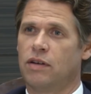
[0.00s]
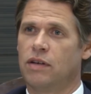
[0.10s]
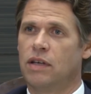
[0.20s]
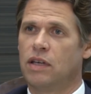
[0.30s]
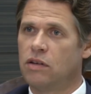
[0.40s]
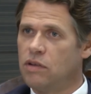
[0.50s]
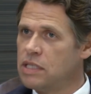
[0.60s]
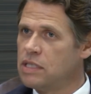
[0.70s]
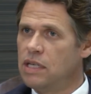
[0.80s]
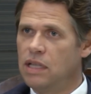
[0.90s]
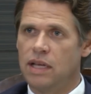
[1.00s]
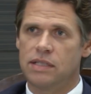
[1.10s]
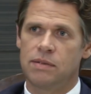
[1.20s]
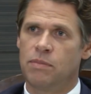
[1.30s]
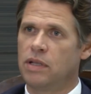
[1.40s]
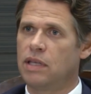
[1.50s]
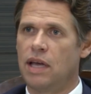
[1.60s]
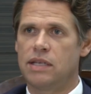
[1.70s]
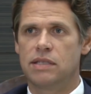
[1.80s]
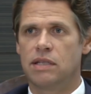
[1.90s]
You can run single asset,
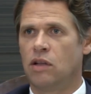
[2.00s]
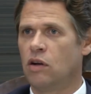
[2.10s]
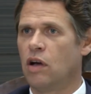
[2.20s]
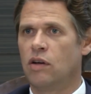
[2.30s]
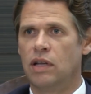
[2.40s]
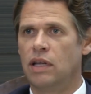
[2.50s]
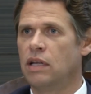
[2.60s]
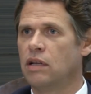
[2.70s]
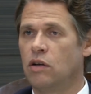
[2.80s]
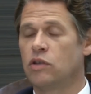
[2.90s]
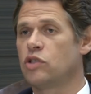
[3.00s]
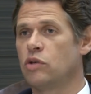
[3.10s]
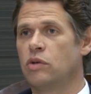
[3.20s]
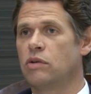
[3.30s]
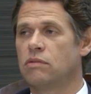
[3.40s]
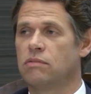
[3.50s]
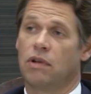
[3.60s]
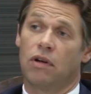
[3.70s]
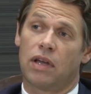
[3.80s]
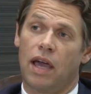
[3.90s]
multi-asset, long only, long short,
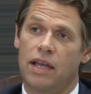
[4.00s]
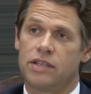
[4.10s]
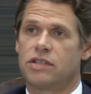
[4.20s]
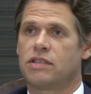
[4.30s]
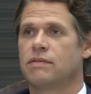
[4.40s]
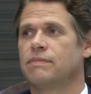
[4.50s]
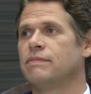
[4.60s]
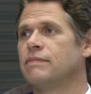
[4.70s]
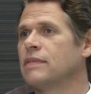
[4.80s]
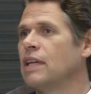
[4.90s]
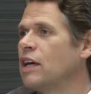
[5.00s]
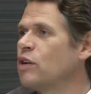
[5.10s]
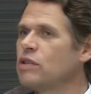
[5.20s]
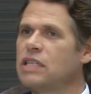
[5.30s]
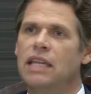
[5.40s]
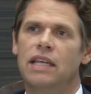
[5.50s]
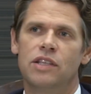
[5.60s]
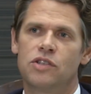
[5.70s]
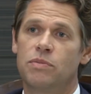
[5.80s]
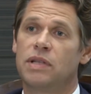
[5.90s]
long cash, across any
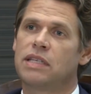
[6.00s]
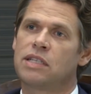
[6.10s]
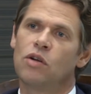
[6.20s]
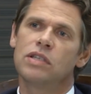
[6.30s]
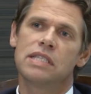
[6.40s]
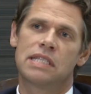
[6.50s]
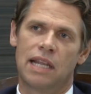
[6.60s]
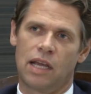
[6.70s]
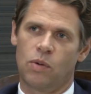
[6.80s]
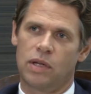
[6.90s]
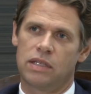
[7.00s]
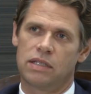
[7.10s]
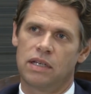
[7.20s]
instrument, as long as it's liquid